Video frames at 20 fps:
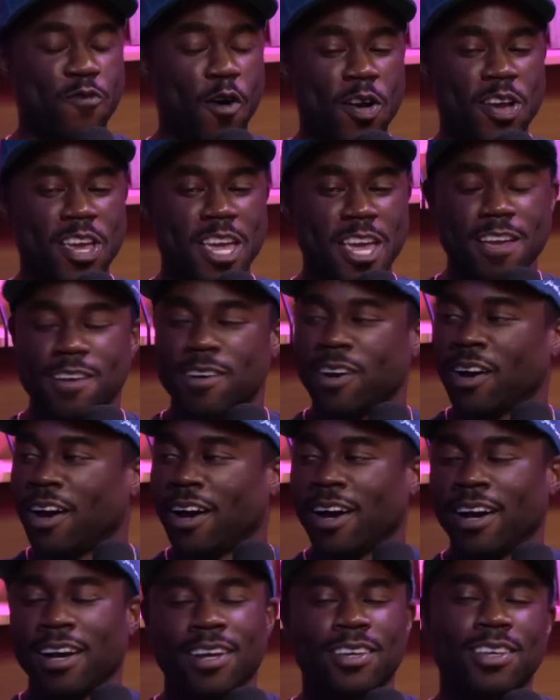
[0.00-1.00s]
Fucking
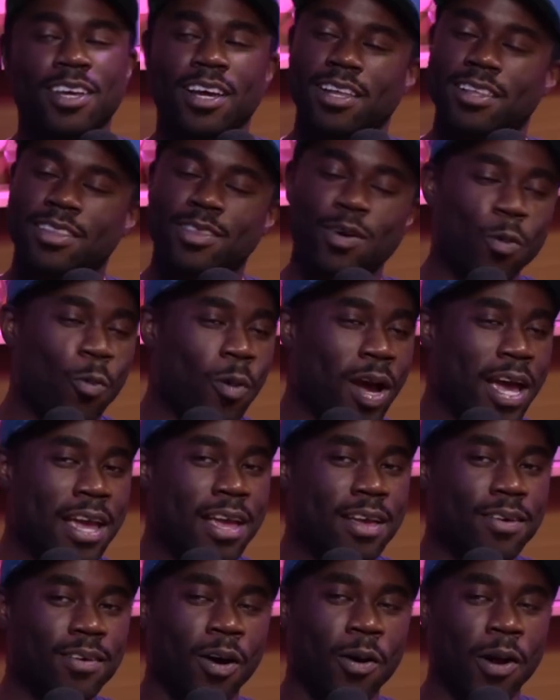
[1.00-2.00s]
the
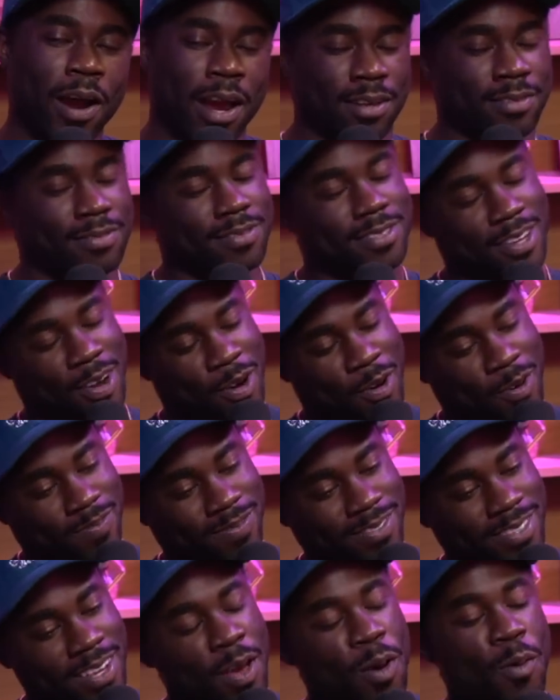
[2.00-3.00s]
way. All right, so
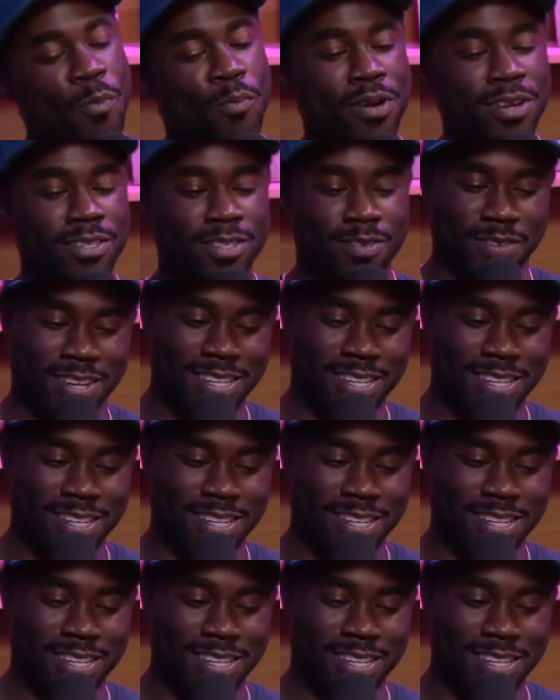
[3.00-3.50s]
Prince of